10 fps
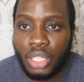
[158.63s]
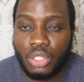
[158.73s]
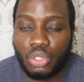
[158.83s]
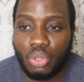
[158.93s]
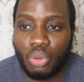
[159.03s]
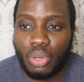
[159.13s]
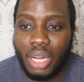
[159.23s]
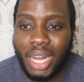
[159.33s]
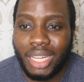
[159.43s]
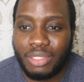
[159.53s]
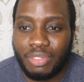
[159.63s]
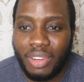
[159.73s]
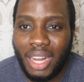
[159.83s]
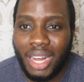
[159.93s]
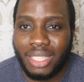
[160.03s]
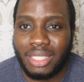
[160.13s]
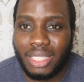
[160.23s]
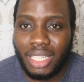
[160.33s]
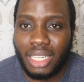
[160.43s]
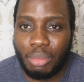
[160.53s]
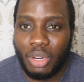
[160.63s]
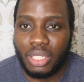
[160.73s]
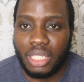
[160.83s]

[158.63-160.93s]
So as far as thinking about